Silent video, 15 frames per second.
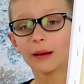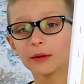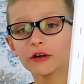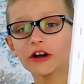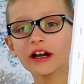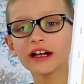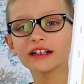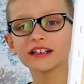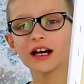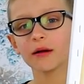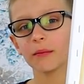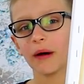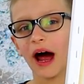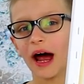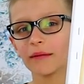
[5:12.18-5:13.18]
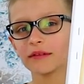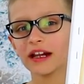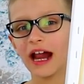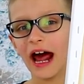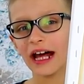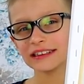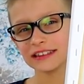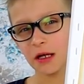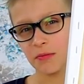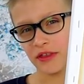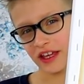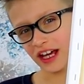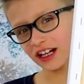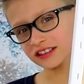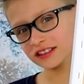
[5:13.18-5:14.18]
I've already done, but I'm gonna add
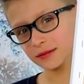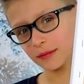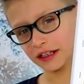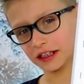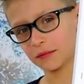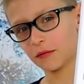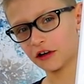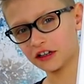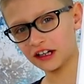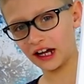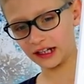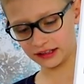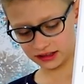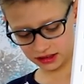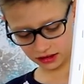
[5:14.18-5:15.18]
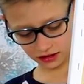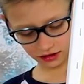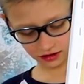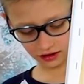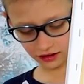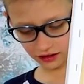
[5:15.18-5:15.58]
something else to make it more nicer.